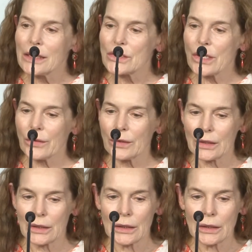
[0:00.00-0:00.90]
So.
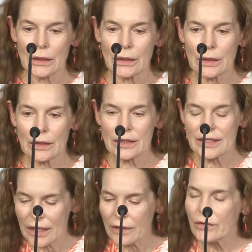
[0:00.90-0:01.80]

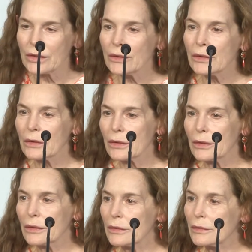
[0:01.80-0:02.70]
Stephen
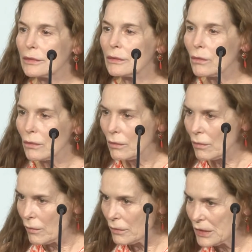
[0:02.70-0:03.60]

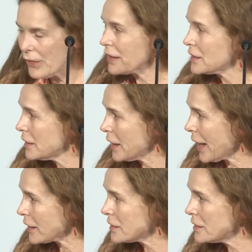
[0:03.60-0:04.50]
directed the
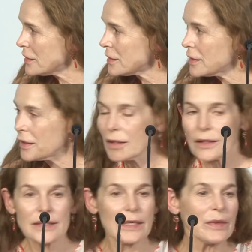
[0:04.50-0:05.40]
actors.
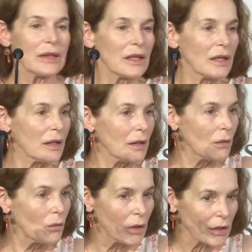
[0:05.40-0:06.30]
Timothy
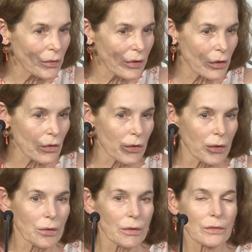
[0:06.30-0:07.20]
worked with the
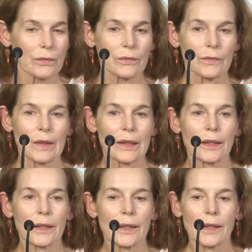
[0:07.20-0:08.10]
crew.
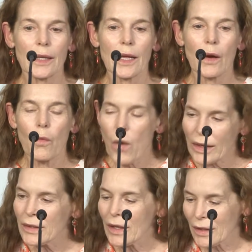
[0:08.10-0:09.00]

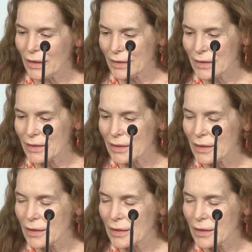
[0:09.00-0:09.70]
One night,